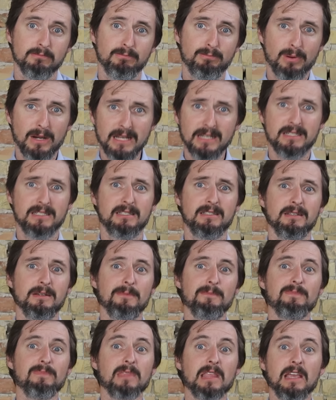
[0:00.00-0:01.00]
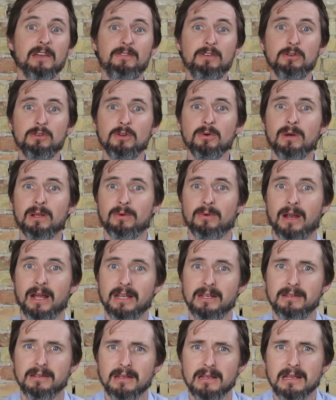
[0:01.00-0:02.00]
but if you do it
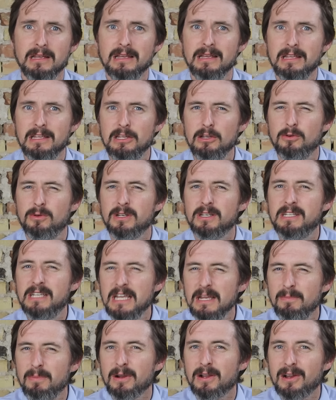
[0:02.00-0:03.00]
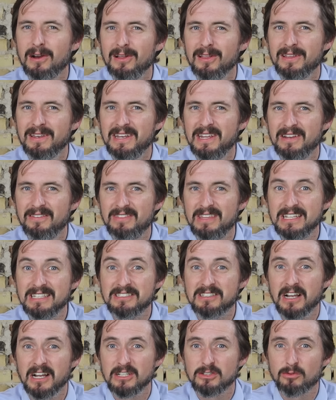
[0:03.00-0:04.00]
right, you could keep a colony of
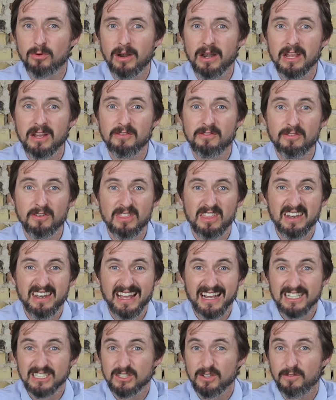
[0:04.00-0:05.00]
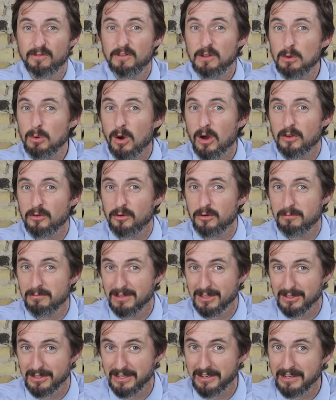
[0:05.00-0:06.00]
these guys running for the next few hundred
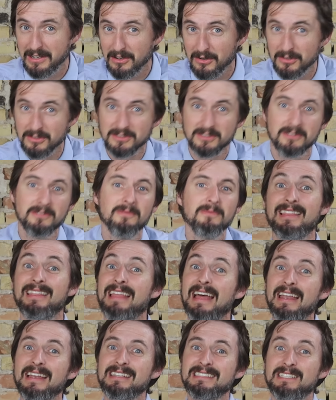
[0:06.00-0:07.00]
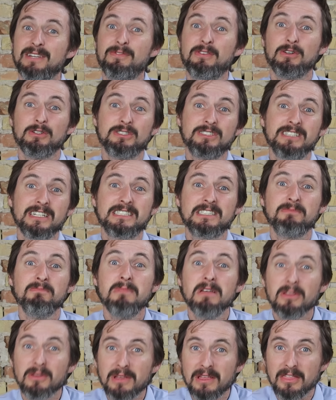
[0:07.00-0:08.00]
million years. That is, if your six
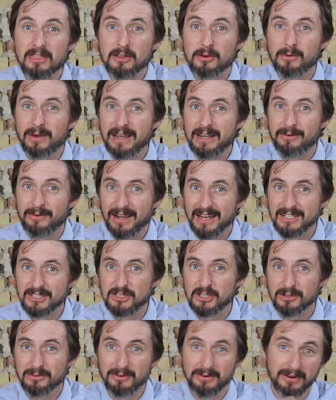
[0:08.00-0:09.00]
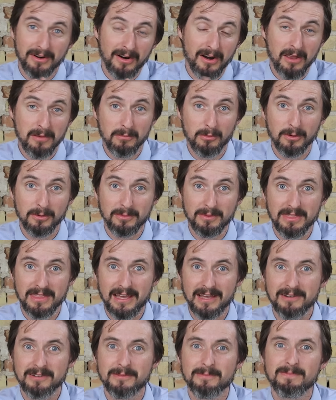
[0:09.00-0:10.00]
millionth great grandchildren are on board with
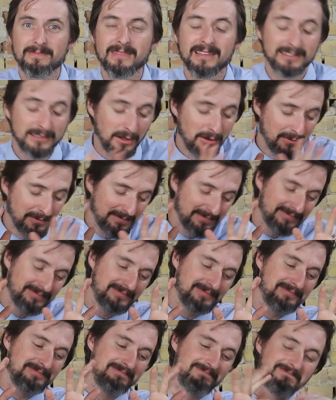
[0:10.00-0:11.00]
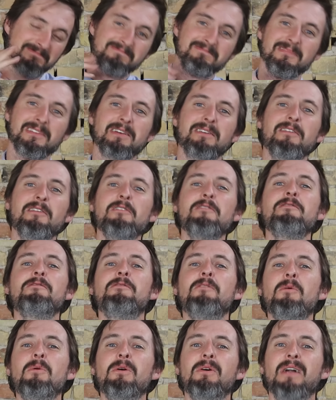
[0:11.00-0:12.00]
that. So,
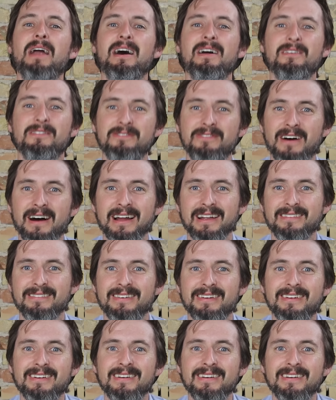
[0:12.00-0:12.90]
four out of five.